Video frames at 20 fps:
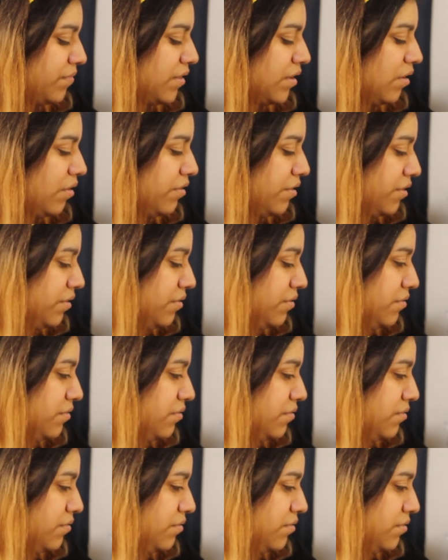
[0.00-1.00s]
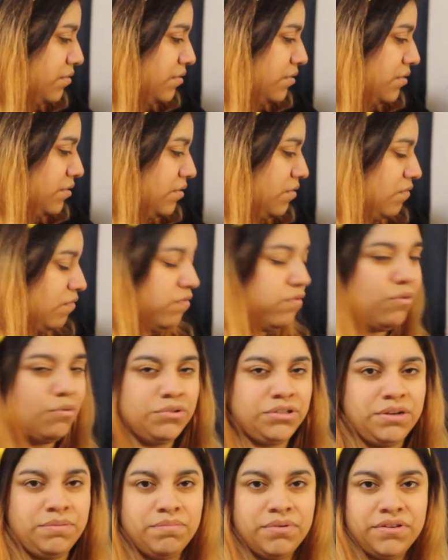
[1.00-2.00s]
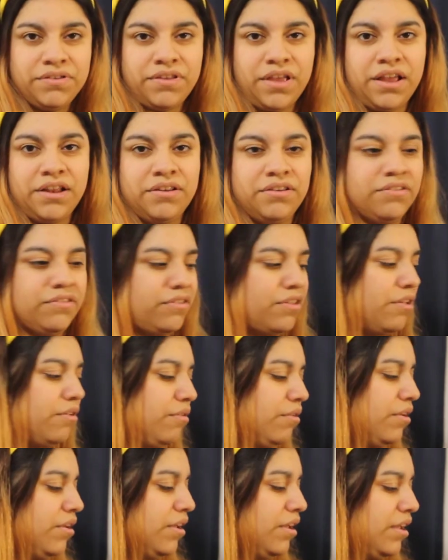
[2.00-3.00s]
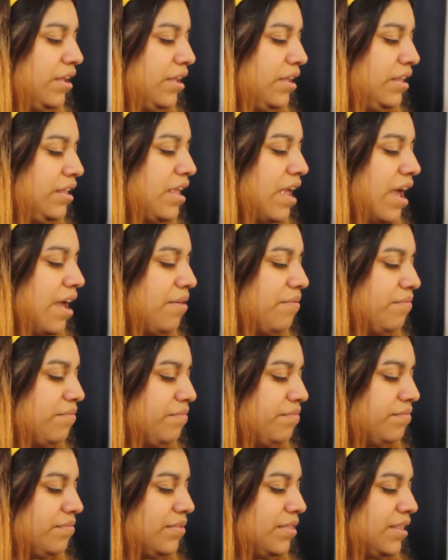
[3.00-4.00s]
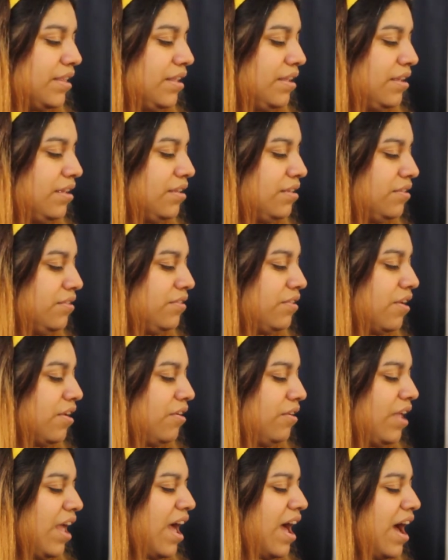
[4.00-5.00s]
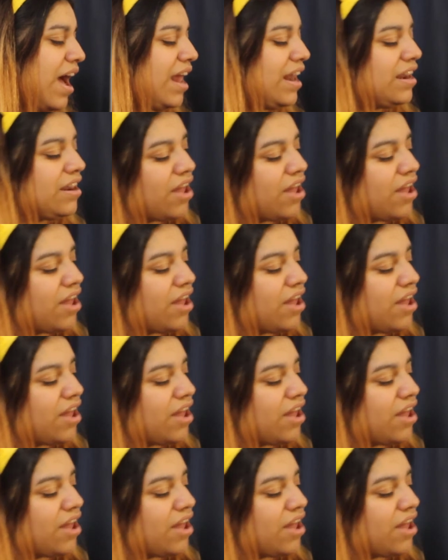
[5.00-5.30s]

hold on, 14%, so yeah. So yeah, I